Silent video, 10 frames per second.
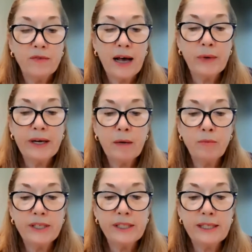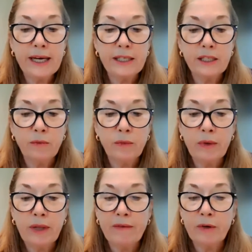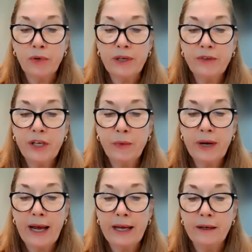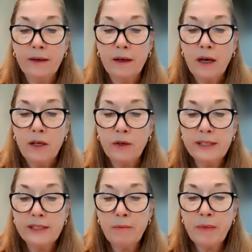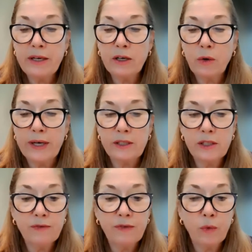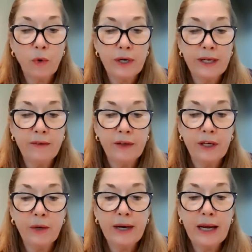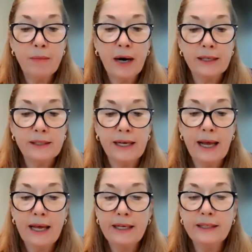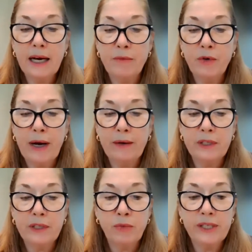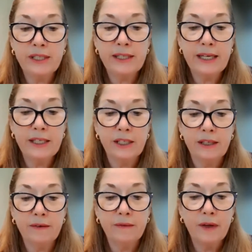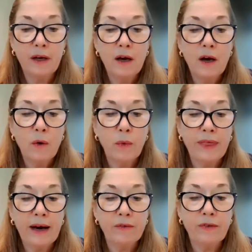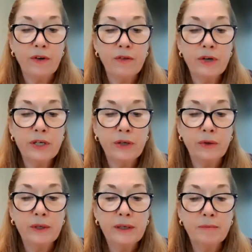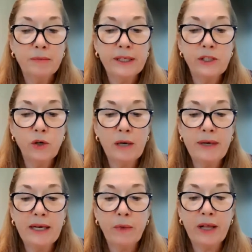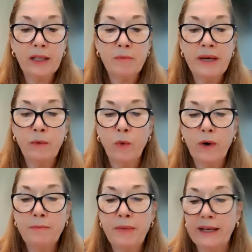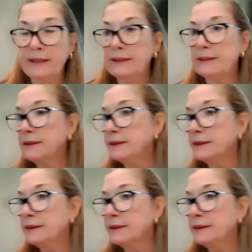Following our presentation, we will have a brief Q&A. You can submit your questions for Ward in the Q&A box at any time throughout this presentation. Without further ado, please join me in welcoming Ward Pynn.